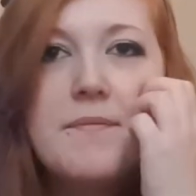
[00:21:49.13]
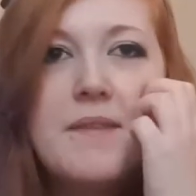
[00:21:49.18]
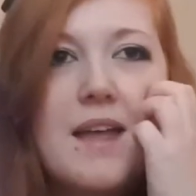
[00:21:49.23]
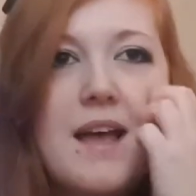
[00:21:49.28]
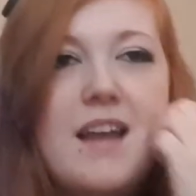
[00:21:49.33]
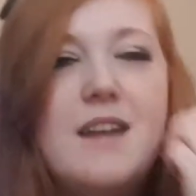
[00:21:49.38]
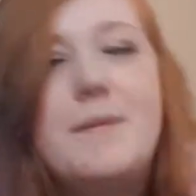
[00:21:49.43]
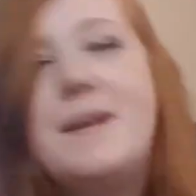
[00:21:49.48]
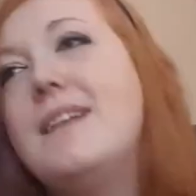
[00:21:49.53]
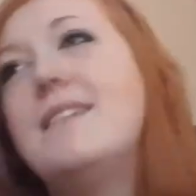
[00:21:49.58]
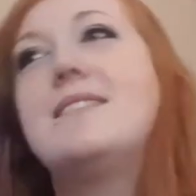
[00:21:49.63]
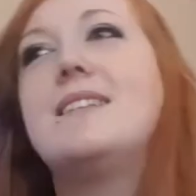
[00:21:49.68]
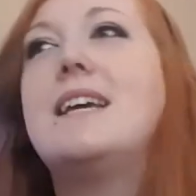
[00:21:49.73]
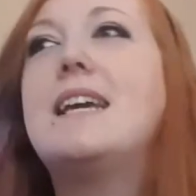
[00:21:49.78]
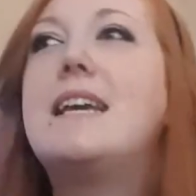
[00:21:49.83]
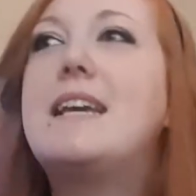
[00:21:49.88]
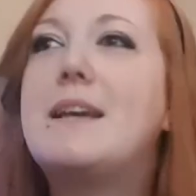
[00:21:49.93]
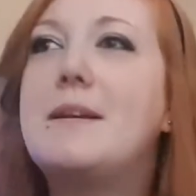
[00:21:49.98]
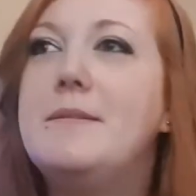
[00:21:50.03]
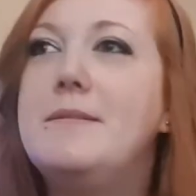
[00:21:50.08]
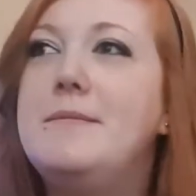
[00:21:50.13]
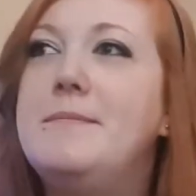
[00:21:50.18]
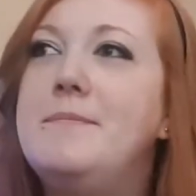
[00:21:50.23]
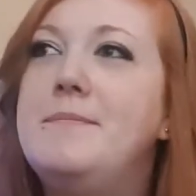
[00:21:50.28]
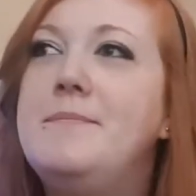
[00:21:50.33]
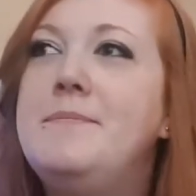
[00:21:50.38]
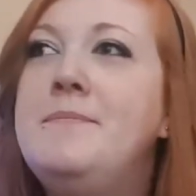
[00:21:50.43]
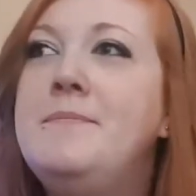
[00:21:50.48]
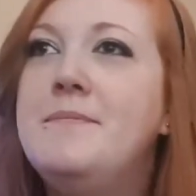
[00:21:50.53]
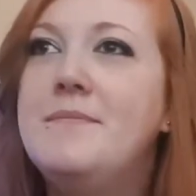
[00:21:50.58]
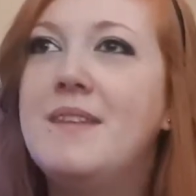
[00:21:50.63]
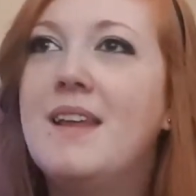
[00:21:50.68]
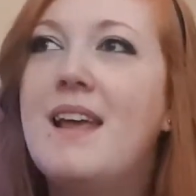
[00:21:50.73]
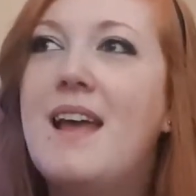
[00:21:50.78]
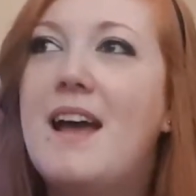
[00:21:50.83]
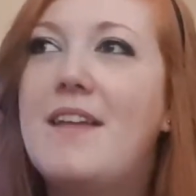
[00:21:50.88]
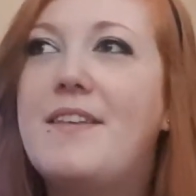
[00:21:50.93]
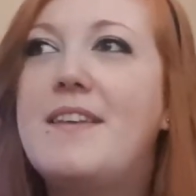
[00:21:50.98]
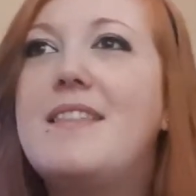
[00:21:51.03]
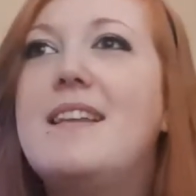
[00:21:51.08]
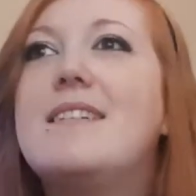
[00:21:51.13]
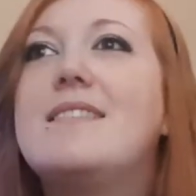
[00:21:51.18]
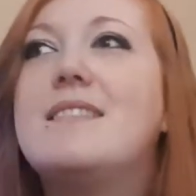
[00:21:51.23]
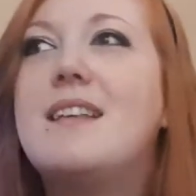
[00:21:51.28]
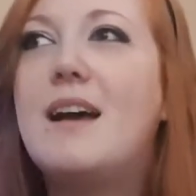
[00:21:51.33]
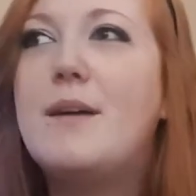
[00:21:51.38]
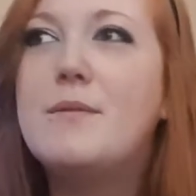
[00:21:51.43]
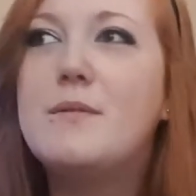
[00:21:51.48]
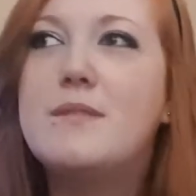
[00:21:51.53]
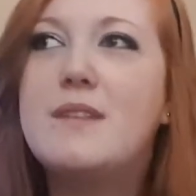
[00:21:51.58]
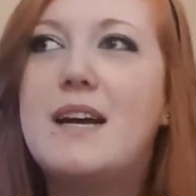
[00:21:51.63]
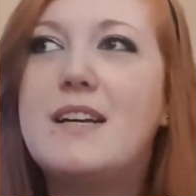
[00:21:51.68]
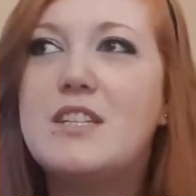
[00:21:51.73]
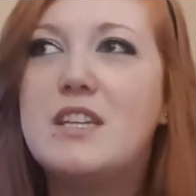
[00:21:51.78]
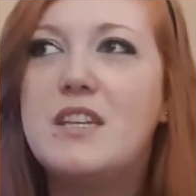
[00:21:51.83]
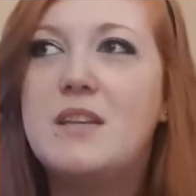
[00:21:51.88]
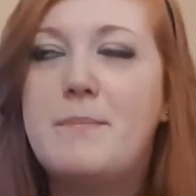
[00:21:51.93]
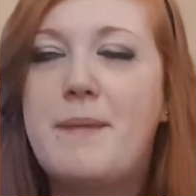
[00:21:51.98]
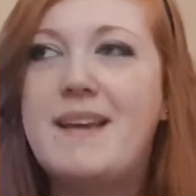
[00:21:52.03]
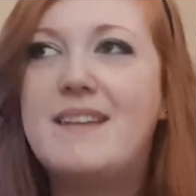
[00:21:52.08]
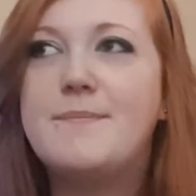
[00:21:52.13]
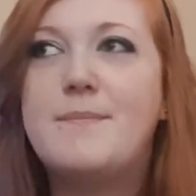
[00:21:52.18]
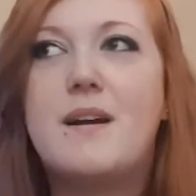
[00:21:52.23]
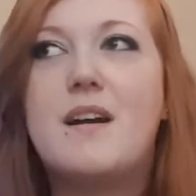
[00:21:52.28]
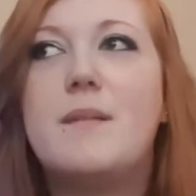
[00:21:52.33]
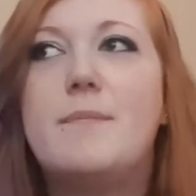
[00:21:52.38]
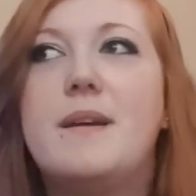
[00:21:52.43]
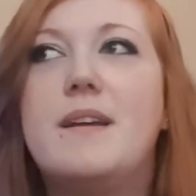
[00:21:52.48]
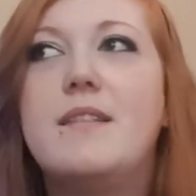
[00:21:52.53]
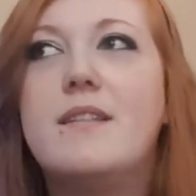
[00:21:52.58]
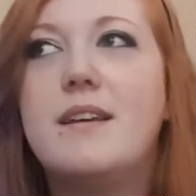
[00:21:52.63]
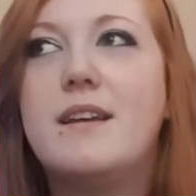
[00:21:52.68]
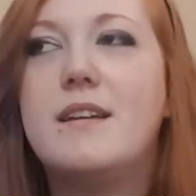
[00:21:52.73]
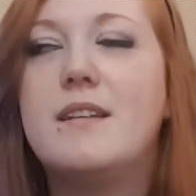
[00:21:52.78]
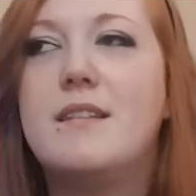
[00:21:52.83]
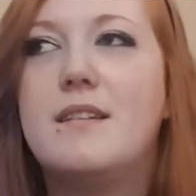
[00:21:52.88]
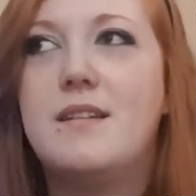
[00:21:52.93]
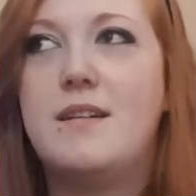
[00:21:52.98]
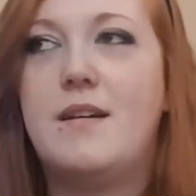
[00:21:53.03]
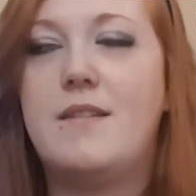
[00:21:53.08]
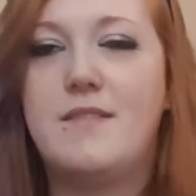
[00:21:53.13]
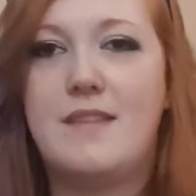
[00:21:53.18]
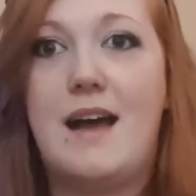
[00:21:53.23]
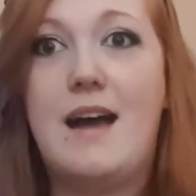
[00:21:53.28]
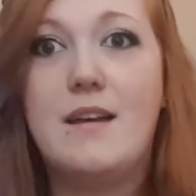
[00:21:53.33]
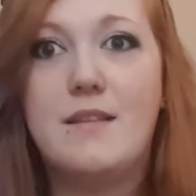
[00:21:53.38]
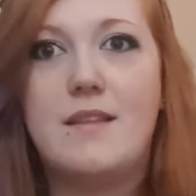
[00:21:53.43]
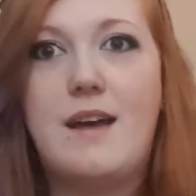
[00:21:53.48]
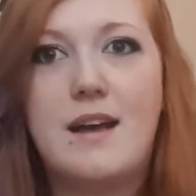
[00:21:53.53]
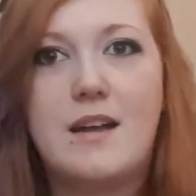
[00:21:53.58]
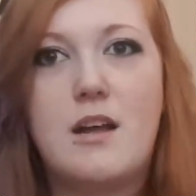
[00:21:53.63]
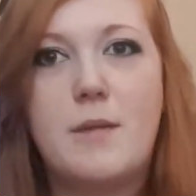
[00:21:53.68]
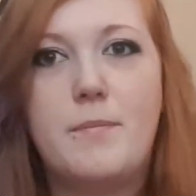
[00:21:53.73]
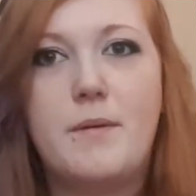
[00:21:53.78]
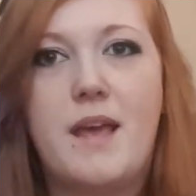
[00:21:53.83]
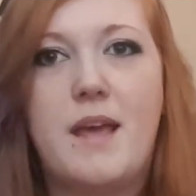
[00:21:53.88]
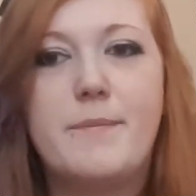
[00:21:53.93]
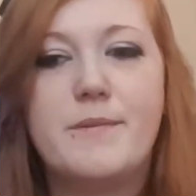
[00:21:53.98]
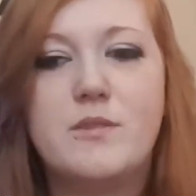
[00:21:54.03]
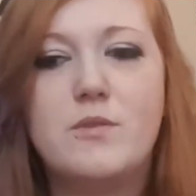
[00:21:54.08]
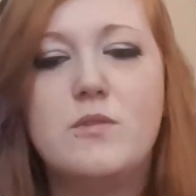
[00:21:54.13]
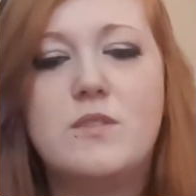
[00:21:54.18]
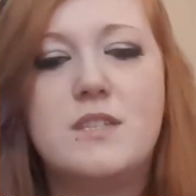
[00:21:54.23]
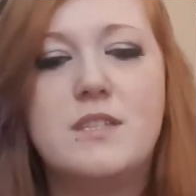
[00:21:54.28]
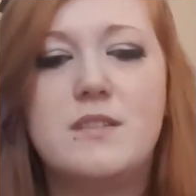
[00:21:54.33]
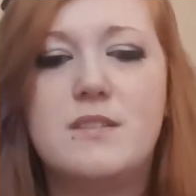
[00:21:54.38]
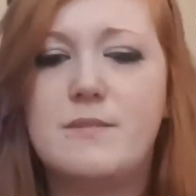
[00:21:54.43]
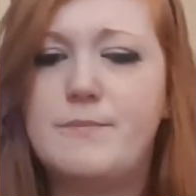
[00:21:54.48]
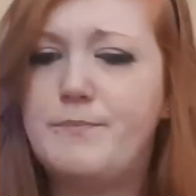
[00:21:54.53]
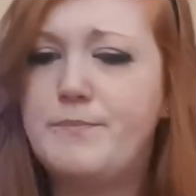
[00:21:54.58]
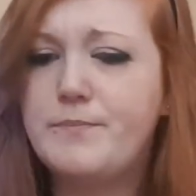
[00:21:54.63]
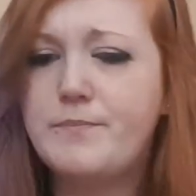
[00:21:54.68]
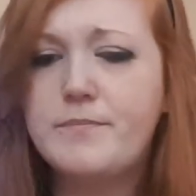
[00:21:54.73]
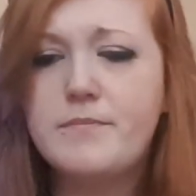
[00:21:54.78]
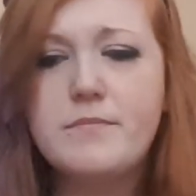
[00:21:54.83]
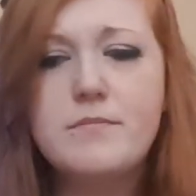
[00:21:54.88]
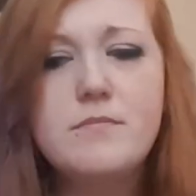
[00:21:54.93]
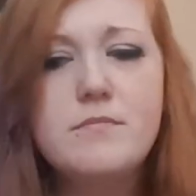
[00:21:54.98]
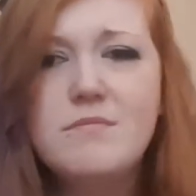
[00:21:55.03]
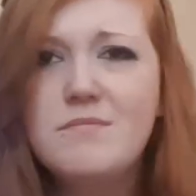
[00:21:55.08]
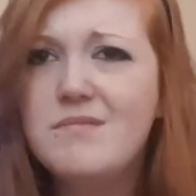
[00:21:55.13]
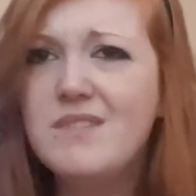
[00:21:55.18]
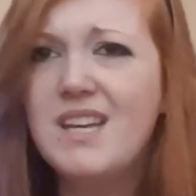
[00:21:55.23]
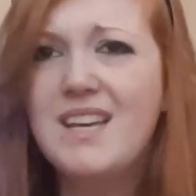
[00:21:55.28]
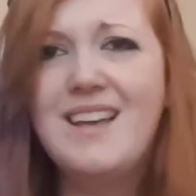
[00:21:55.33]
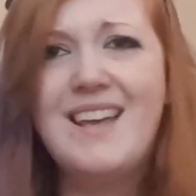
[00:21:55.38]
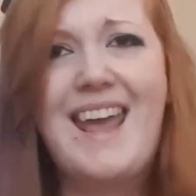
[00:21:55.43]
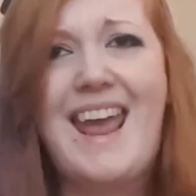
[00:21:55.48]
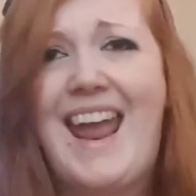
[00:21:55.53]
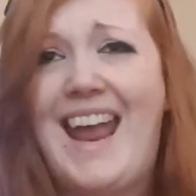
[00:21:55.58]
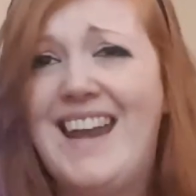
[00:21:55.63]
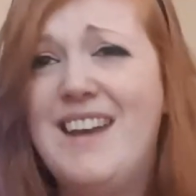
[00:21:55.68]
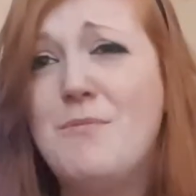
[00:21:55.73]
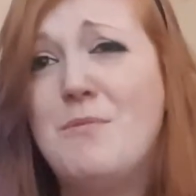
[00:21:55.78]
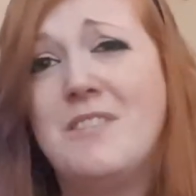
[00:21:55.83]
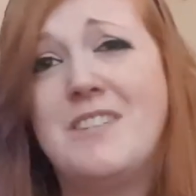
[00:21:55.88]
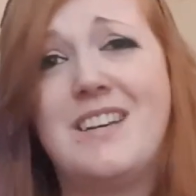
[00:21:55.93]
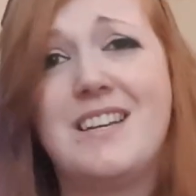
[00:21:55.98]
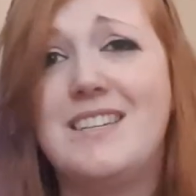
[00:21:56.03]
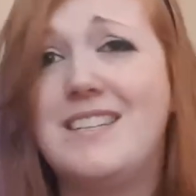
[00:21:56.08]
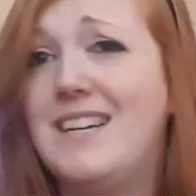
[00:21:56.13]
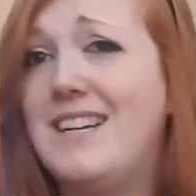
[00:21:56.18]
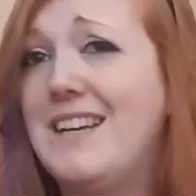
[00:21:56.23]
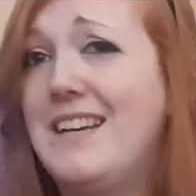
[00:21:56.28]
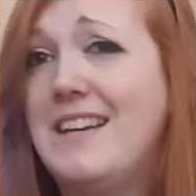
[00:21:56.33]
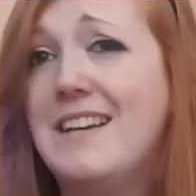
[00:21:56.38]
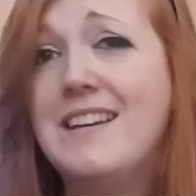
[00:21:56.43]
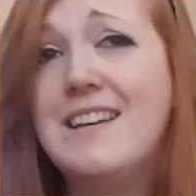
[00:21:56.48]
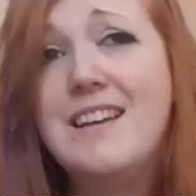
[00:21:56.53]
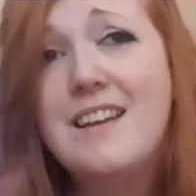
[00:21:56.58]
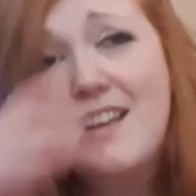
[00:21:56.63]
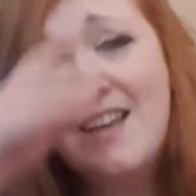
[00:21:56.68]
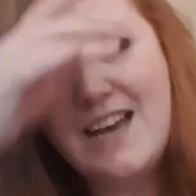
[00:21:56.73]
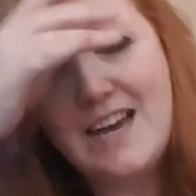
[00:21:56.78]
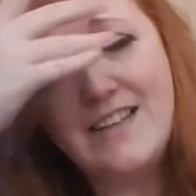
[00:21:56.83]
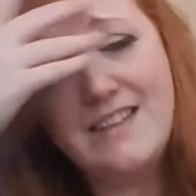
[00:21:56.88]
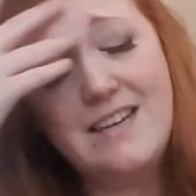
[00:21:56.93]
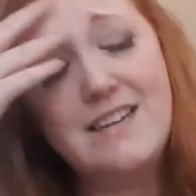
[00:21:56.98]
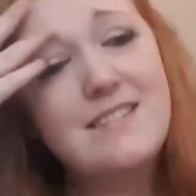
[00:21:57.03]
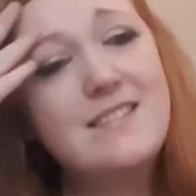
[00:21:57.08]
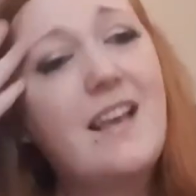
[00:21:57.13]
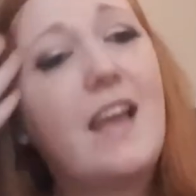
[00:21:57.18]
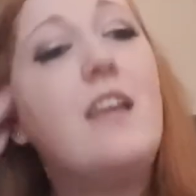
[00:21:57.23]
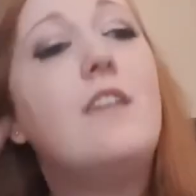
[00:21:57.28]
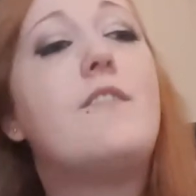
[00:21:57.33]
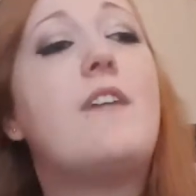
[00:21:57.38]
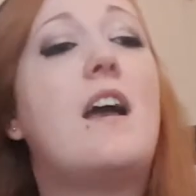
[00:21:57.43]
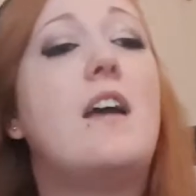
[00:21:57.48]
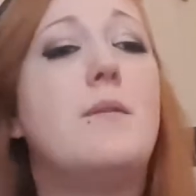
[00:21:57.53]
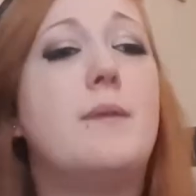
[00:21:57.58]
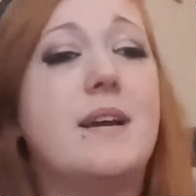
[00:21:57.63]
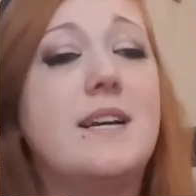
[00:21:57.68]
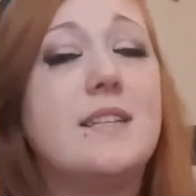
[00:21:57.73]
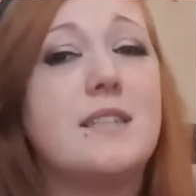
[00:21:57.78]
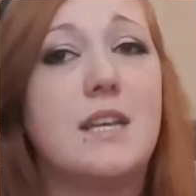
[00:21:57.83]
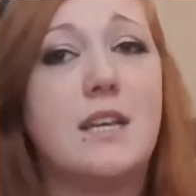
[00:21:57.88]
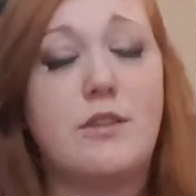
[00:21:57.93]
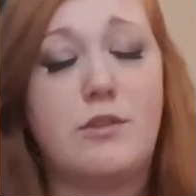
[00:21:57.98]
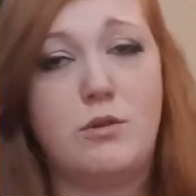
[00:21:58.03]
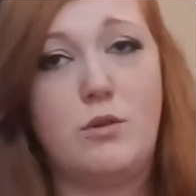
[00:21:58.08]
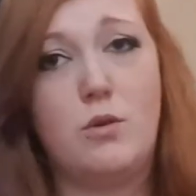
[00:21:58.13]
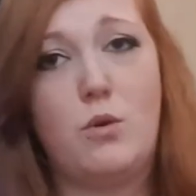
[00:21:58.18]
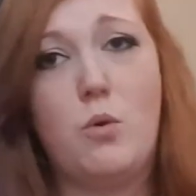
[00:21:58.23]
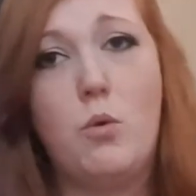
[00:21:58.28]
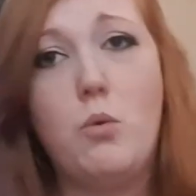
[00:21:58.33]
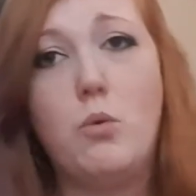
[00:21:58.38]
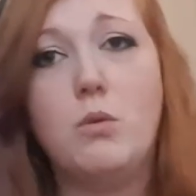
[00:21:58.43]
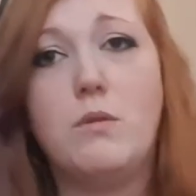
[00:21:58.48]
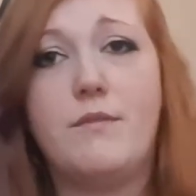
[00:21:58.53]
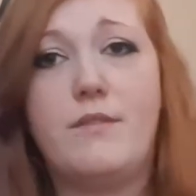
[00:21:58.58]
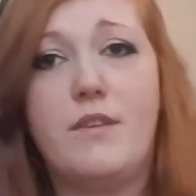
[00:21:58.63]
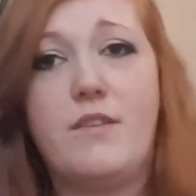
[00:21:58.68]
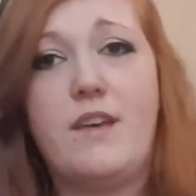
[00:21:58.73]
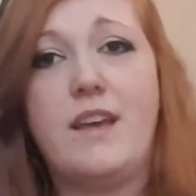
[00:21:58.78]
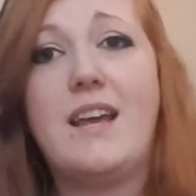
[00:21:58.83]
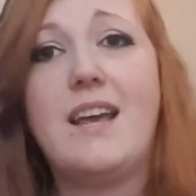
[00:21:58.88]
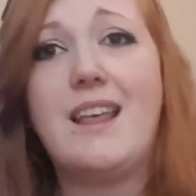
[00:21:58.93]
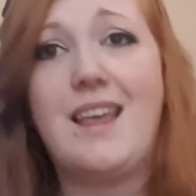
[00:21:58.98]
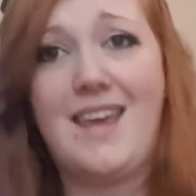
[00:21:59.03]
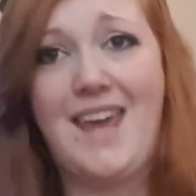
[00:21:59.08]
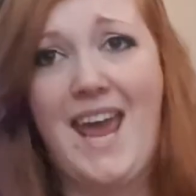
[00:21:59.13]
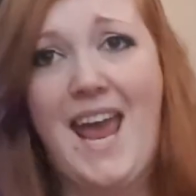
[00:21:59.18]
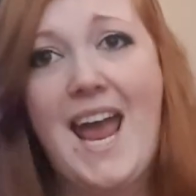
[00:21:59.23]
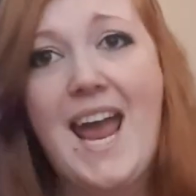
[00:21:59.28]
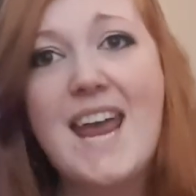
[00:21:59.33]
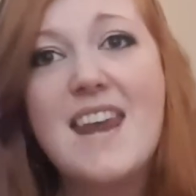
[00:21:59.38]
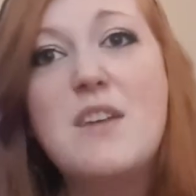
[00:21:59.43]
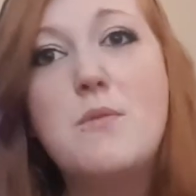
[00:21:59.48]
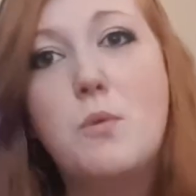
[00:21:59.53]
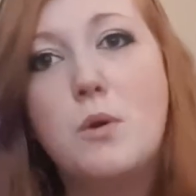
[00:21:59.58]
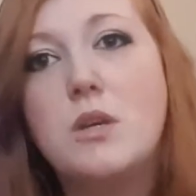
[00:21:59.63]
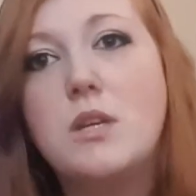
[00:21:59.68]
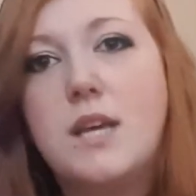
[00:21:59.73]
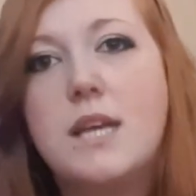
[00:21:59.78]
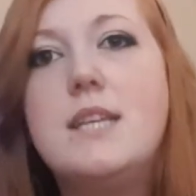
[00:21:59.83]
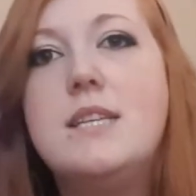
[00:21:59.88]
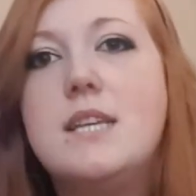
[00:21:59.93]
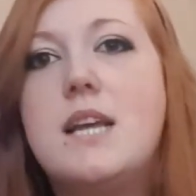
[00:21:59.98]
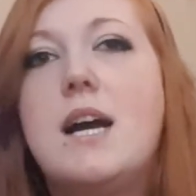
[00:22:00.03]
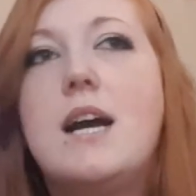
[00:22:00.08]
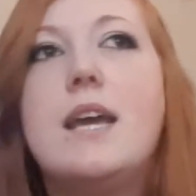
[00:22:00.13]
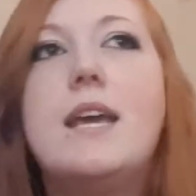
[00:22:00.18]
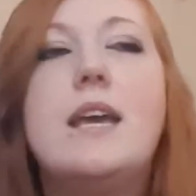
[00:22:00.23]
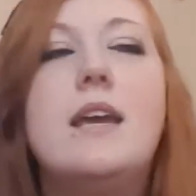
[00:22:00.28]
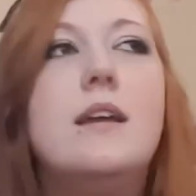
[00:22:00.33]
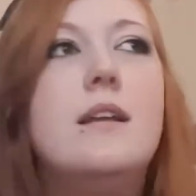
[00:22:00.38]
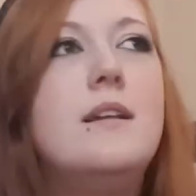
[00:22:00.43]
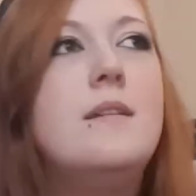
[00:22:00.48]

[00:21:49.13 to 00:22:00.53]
And I mean, it's like, I think that was actually the best part about that couple of episodes, is anyone can die. And that's kind of how it is, like, through the whole of the thing, like, anyone can die.